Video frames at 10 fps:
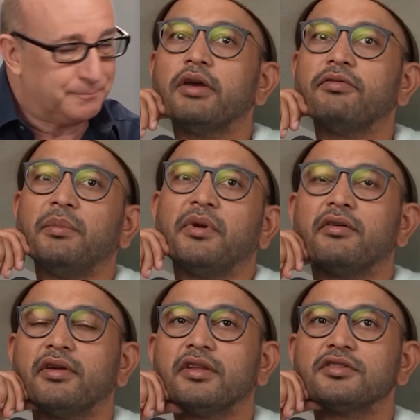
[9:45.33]
If I'm
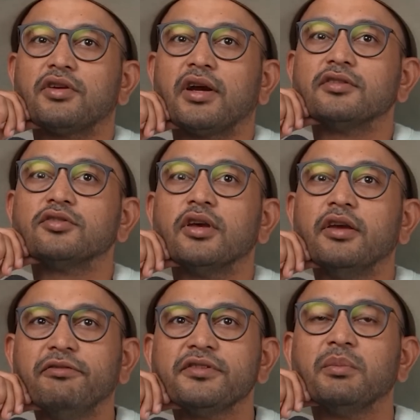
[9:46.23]
hearing this right, so
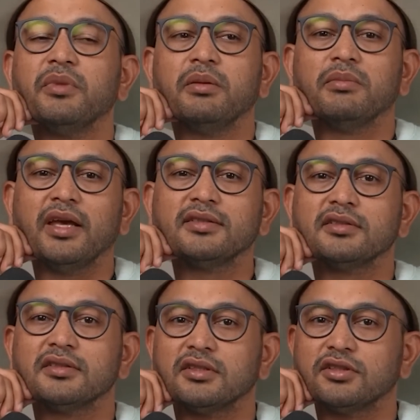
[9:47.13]
if somebody makes a
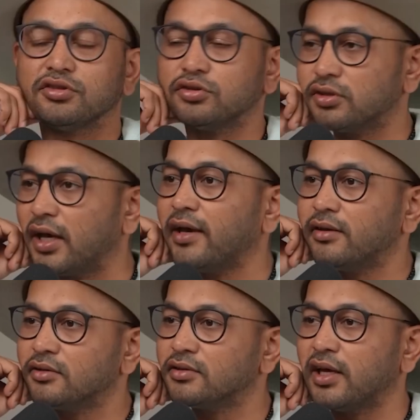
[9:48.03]
decision today
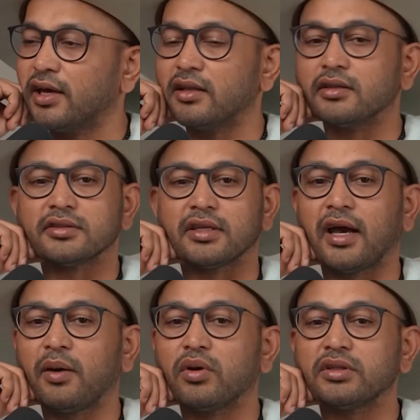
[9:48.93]
to say, hey, listen,
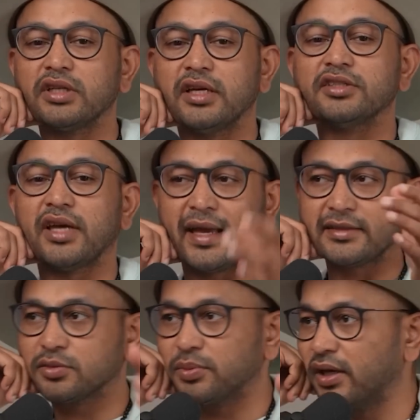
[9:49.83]
I want to change
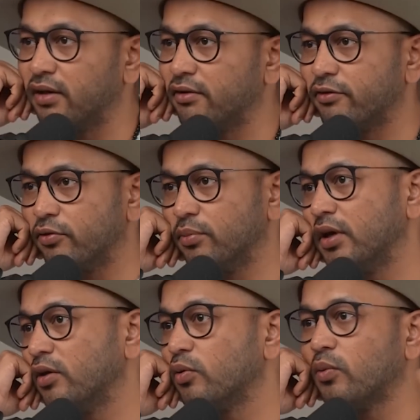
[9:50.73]
X behavior for
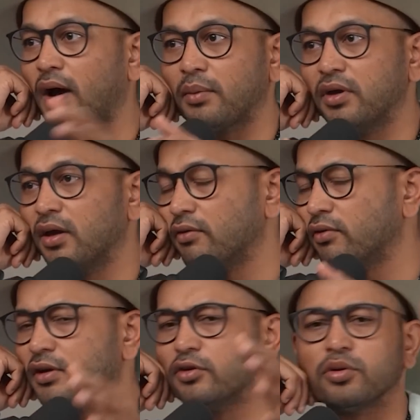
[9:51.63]
me or Y
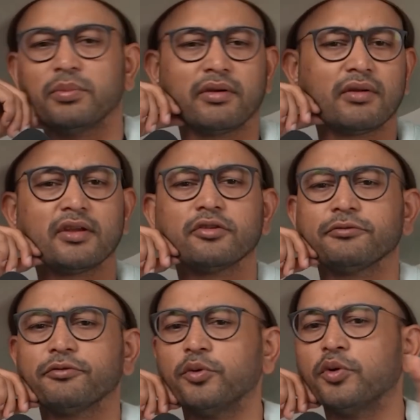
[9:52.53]
behavior, and it could be related to
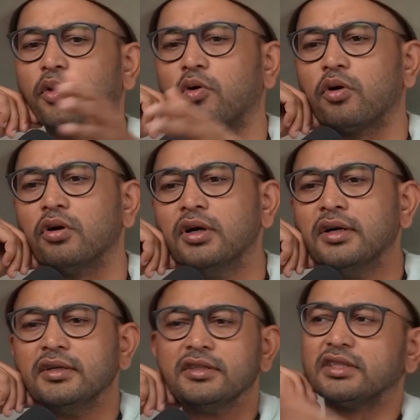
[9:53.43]
food or
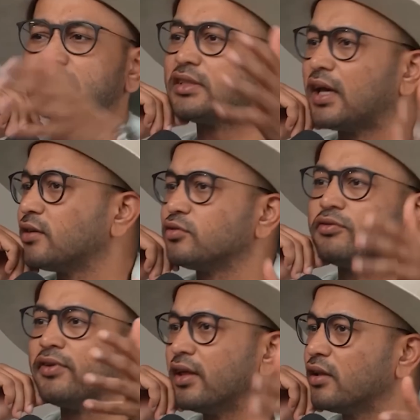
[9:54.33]
success or
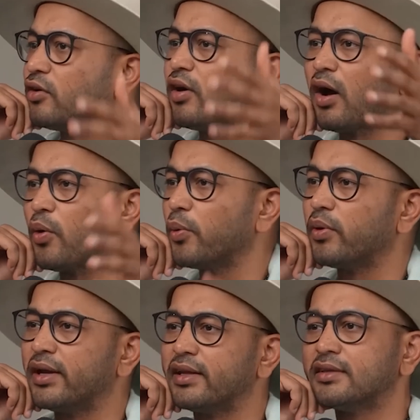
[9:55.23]
failure,
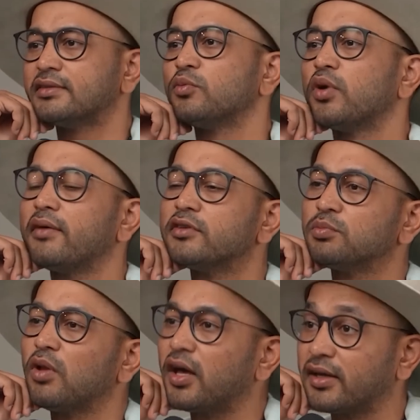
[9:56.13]
however it is, and whatever's
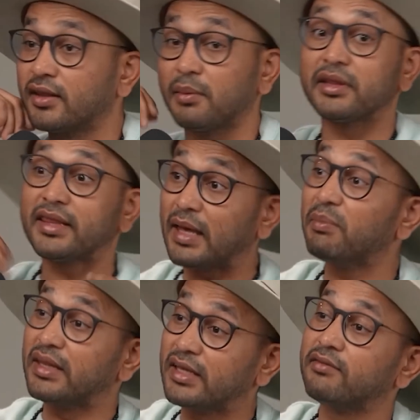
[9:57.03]
blocking them, and they
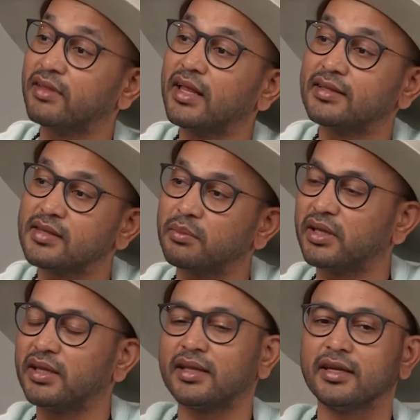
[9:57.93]
believe that that's
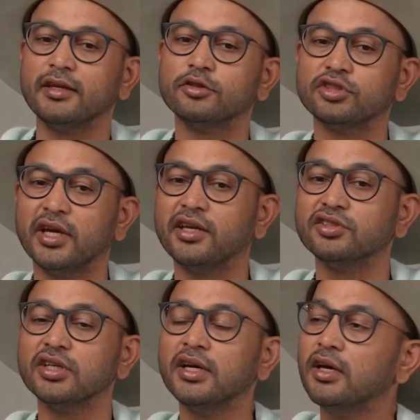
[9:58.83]
something that they need to change.